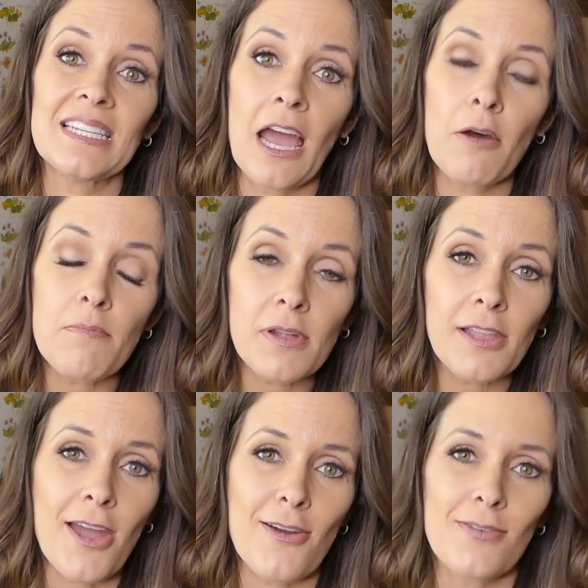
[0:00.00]
down
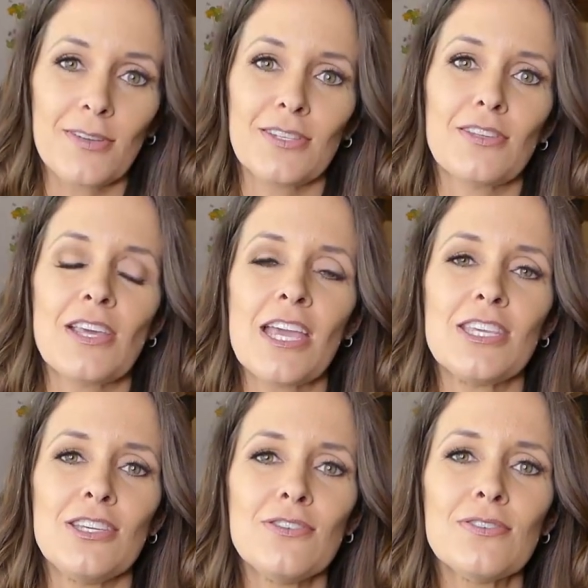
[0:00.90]
below so that
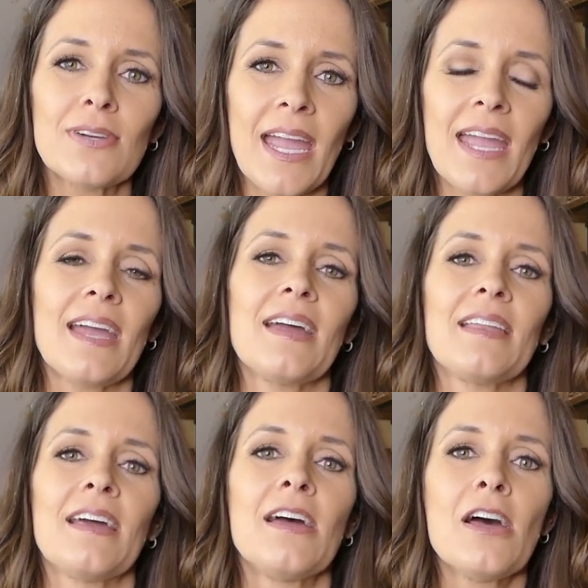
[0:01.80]
you
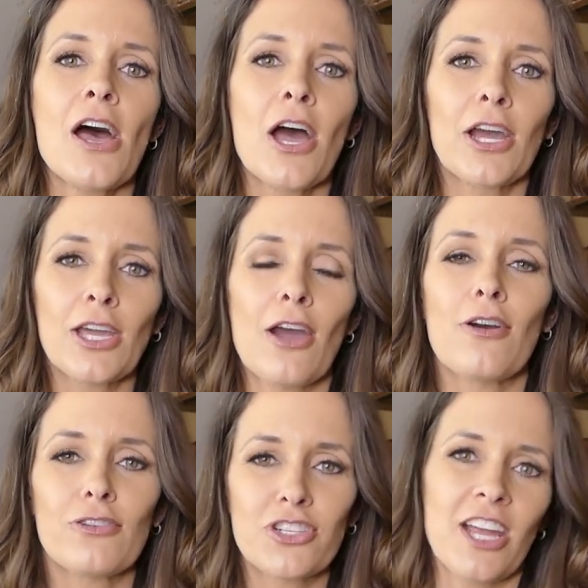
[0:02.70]
can
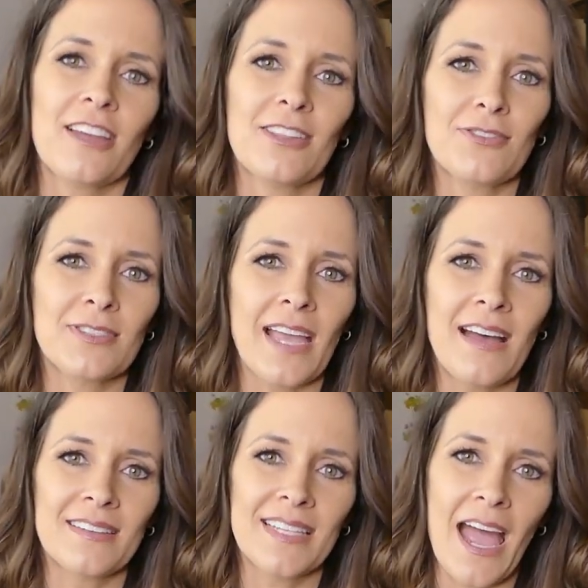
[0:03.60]
go check those
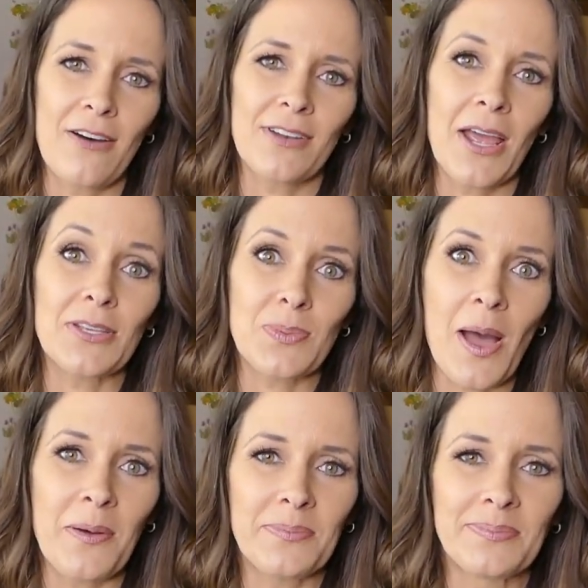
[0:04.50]
gals out as
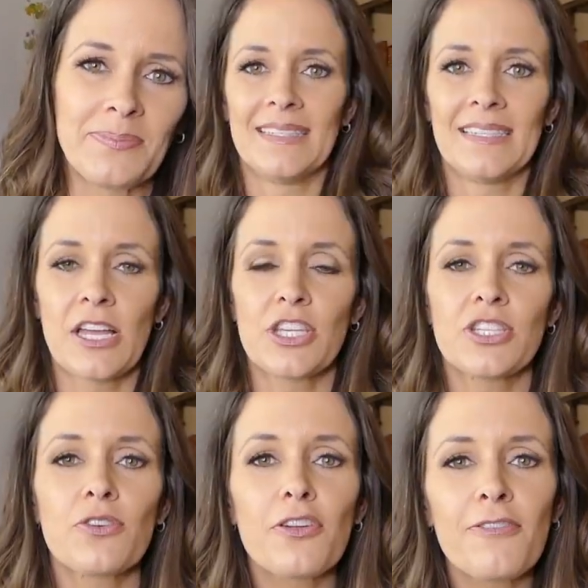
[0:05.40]
well.
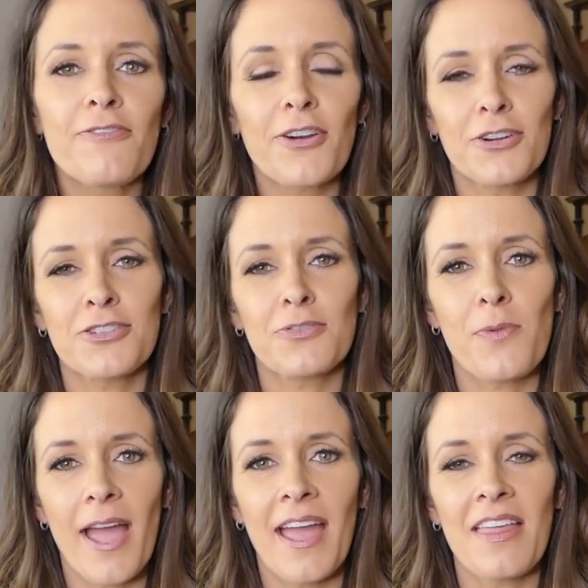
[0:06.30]
So the first
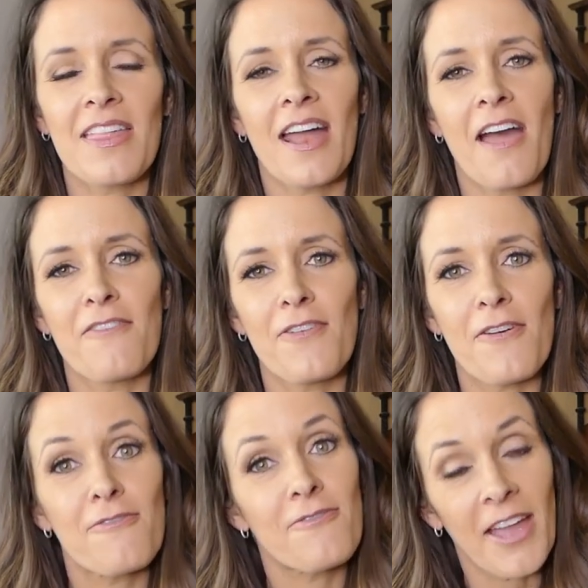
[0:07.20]
way that I've
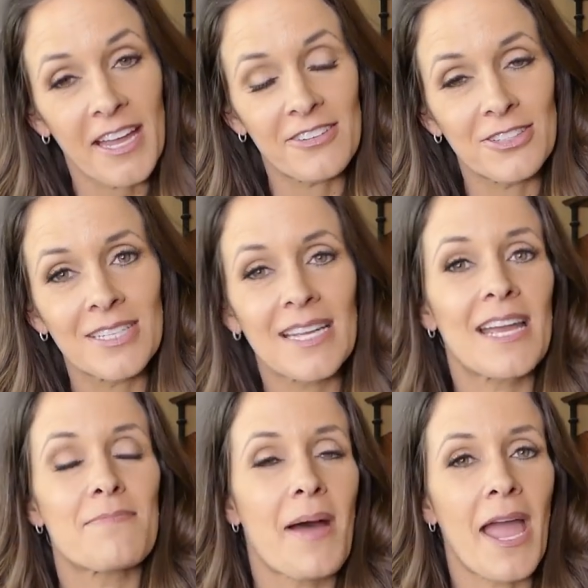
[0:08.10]
failed
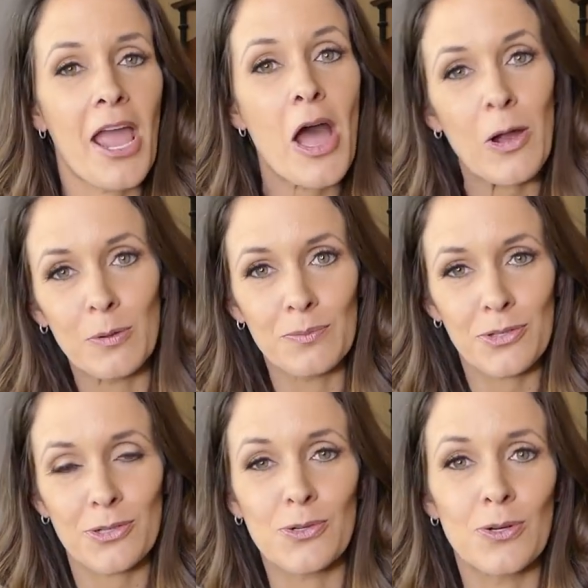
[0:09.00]
in my
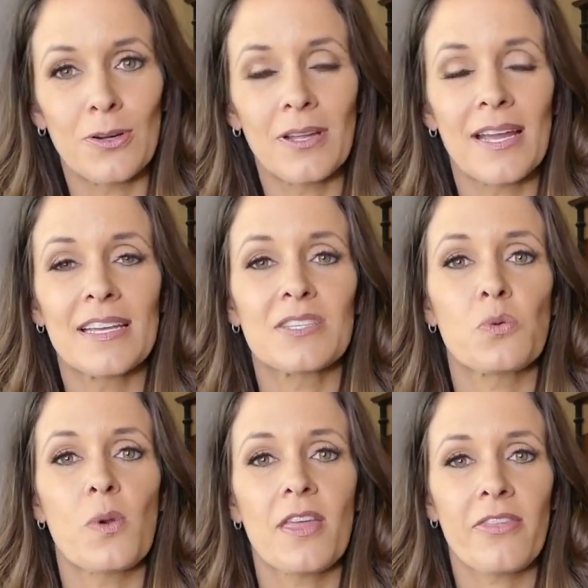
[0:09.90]
homeschool is
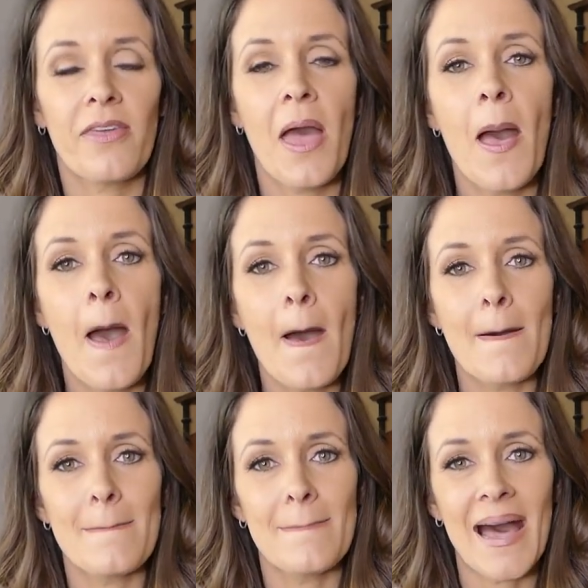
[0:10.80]
with
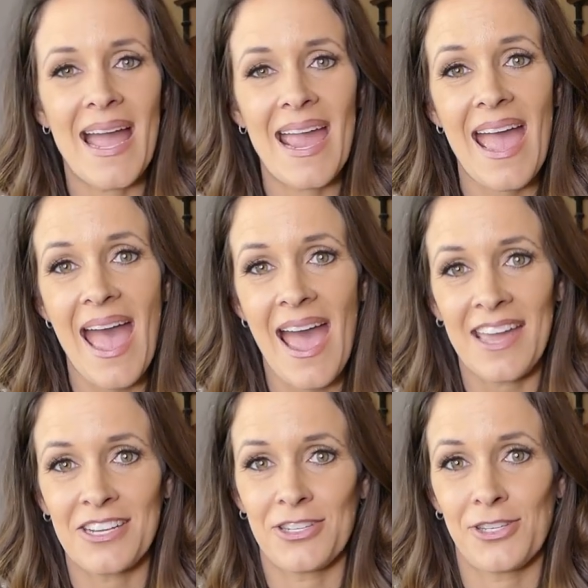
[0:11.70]
my
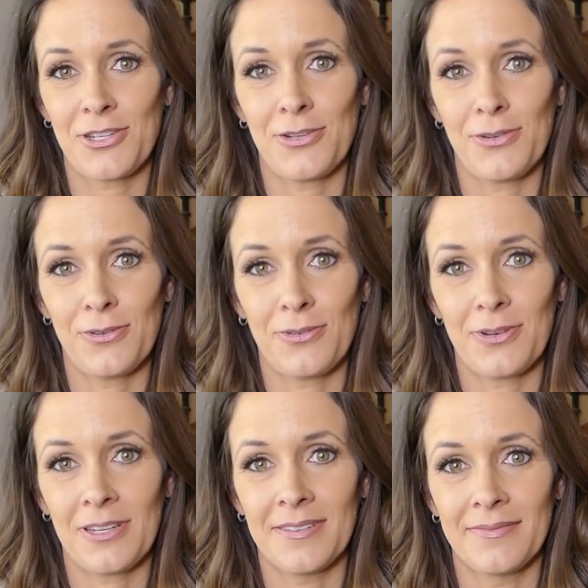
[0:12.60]
attitude.